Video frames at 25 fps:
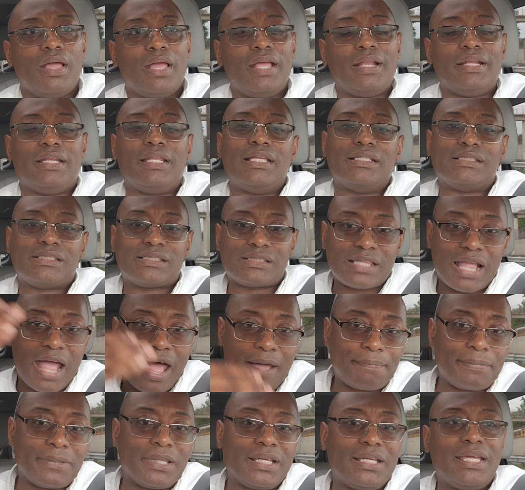and then
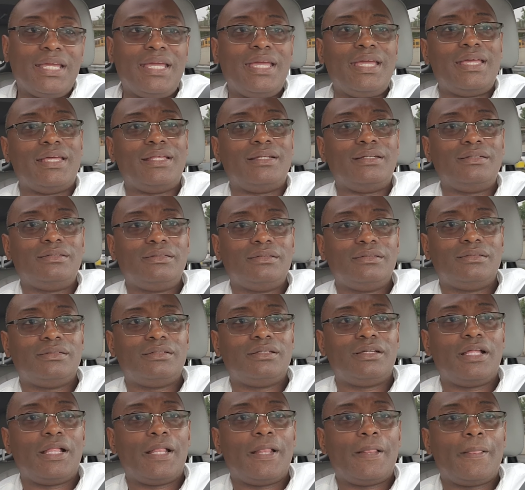stopped again
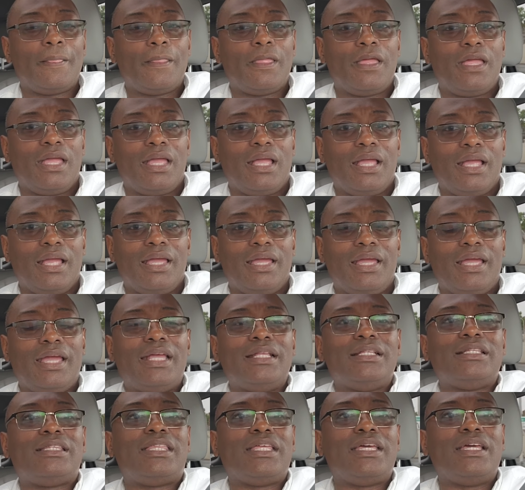
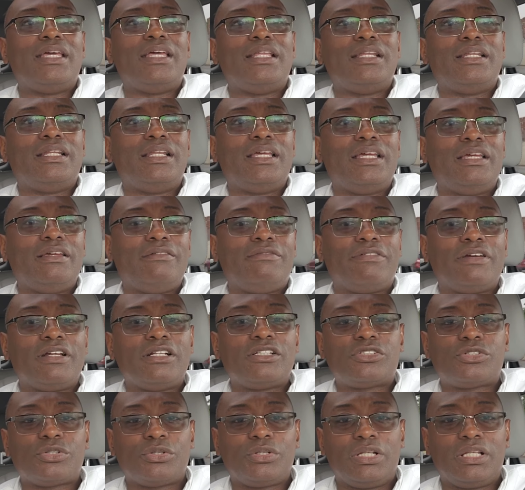and then
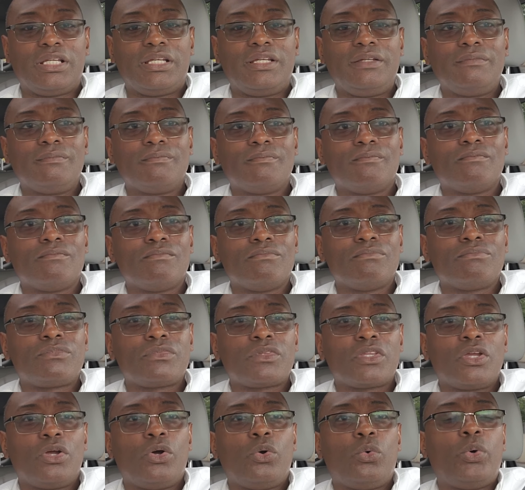eventually
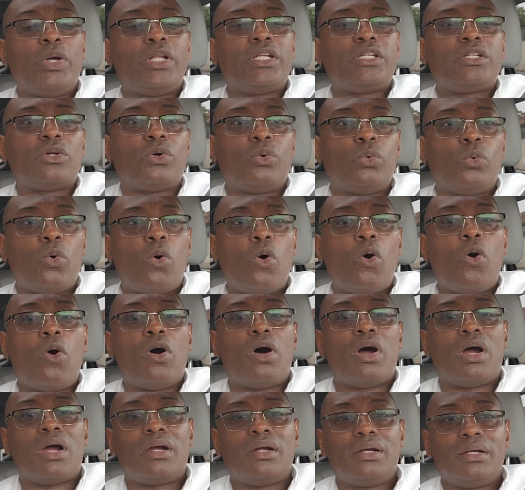went to
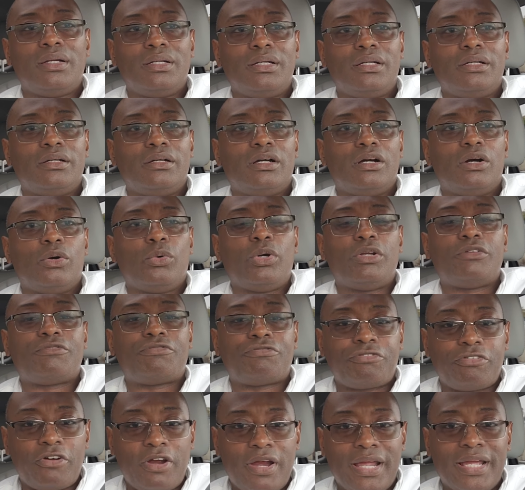war
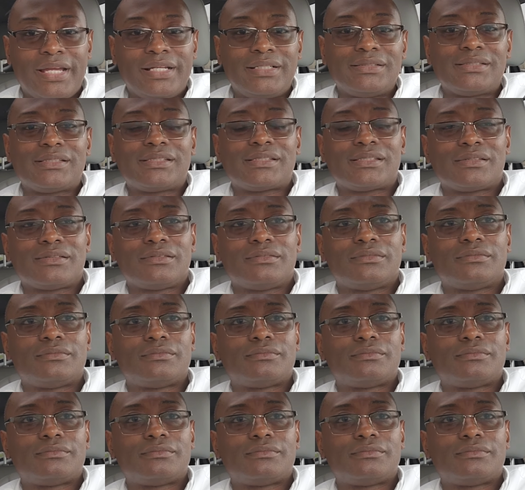with France